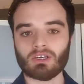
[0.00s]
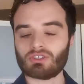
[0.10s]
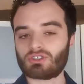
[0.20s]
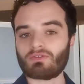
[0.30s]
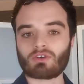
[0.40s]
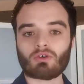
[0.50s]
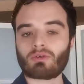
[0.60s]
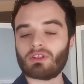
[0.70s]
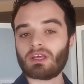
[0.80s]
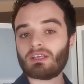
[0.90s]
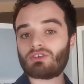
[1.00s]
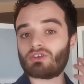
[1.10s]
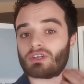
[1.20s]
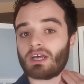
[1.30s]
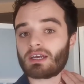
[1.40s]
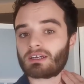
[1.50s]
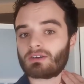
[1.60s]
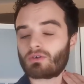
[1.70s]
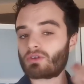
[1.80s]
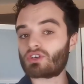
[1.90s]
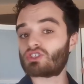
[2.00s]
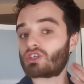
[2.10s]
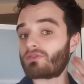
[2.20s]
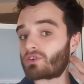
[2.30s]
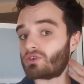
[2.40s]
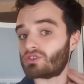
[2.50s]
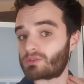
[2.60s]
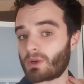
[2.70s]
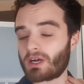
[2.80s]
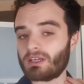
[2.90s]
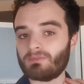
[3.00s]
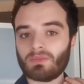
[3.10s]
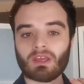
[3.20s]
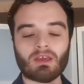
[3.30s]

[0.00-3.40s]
Cervical relating to your neck or the cervical spine,